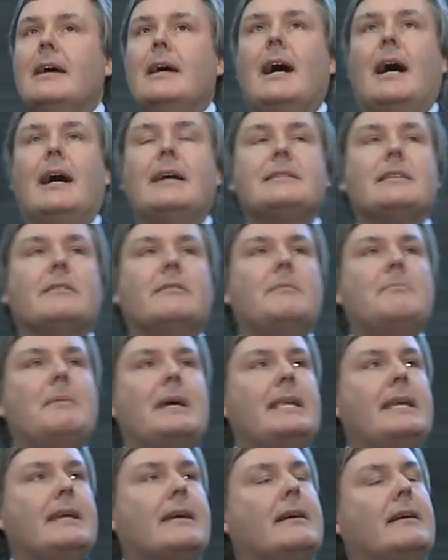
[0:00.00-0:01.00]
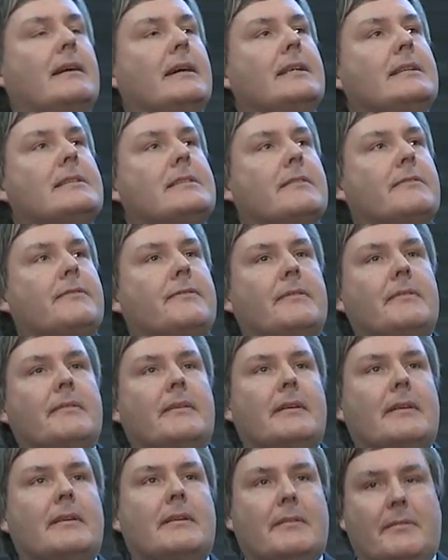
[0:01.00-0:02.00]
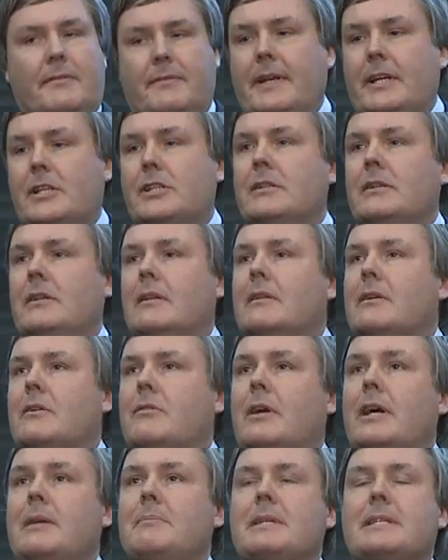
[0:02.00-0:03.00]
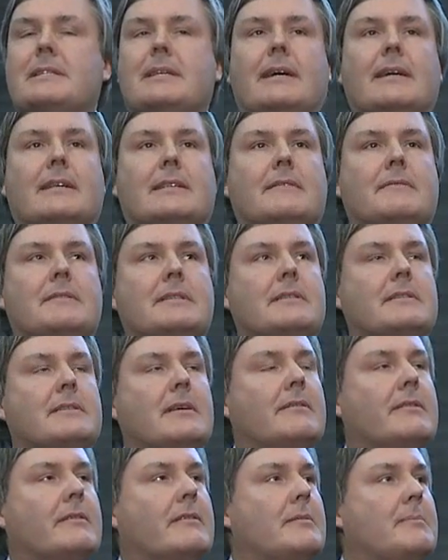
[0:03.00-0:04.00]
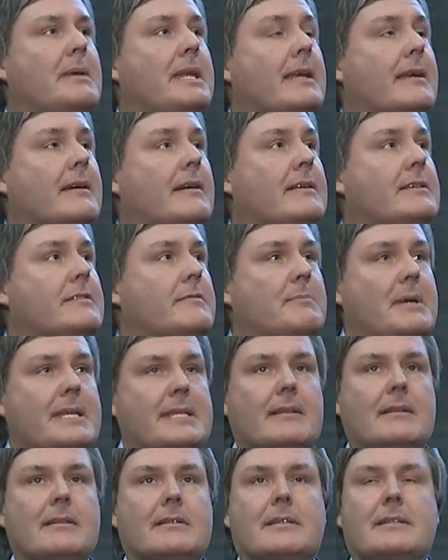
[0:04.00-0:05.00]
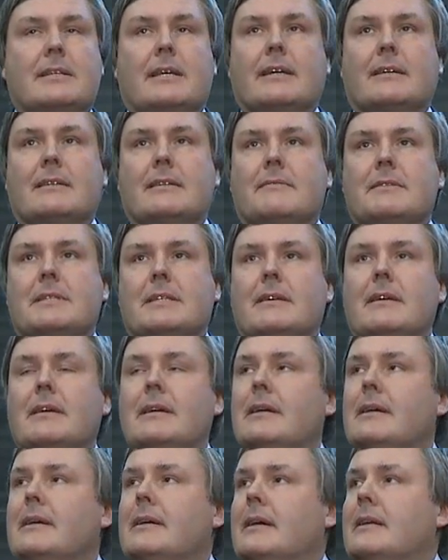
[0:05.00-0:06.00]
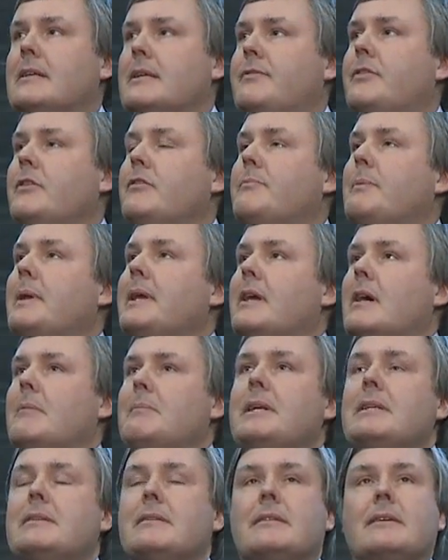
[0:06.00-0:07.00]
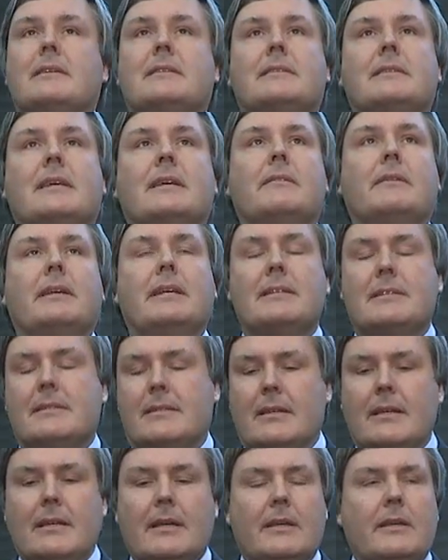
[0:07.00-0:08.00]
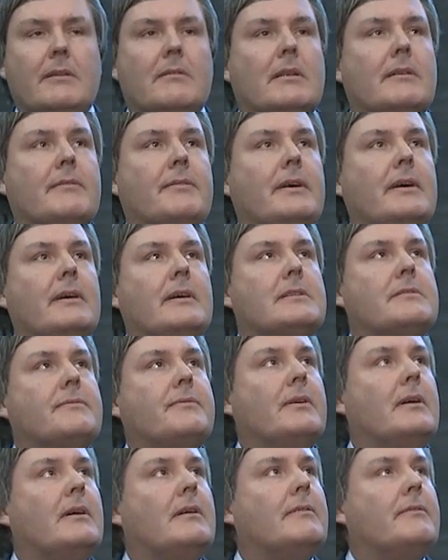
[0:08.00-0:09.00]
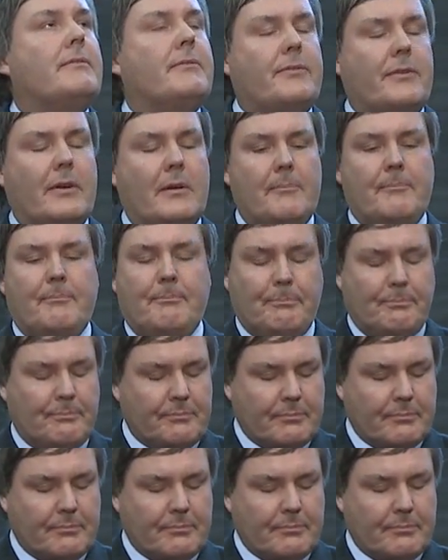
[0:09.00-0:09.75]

As there are many kinds of fictional crime detectives, so there are many kinds of medical detectives. And if you've been coming to this series, you'll have heard of, from,